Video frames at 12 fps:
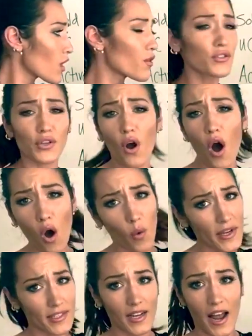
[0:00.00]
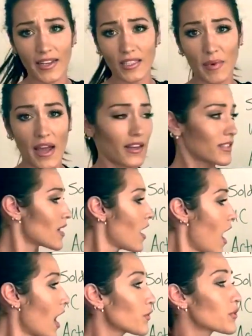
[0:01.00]
those are always in high demand.
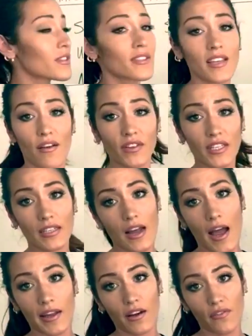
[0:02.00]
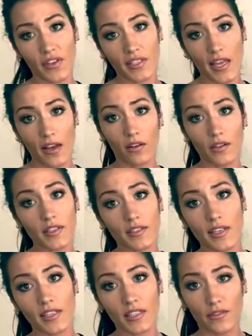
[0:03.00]
one hundred seventy-nine of the sales
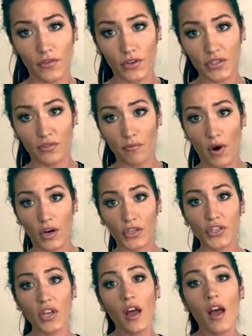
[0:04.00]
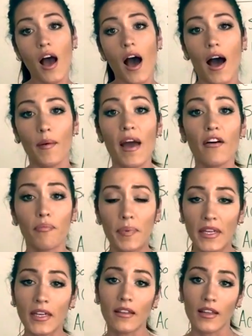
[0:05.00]
since the first of March um, have
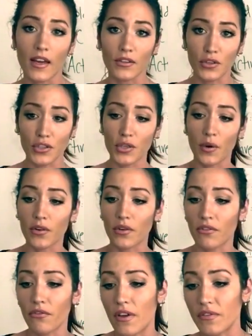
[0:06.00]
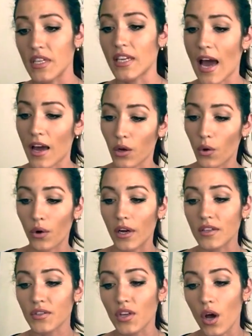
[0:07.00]
been in the under two hundred fifty category.
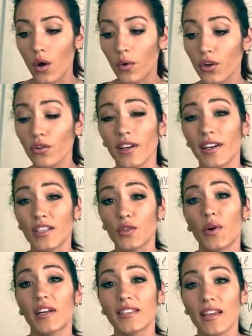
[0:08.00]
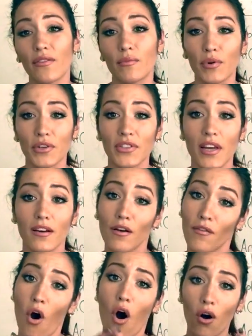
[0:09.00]
So you're looking at twenty-seven percent
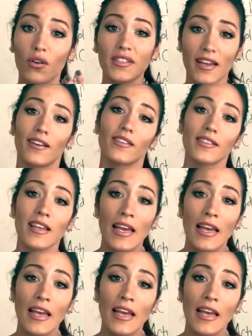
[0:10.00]
of all sales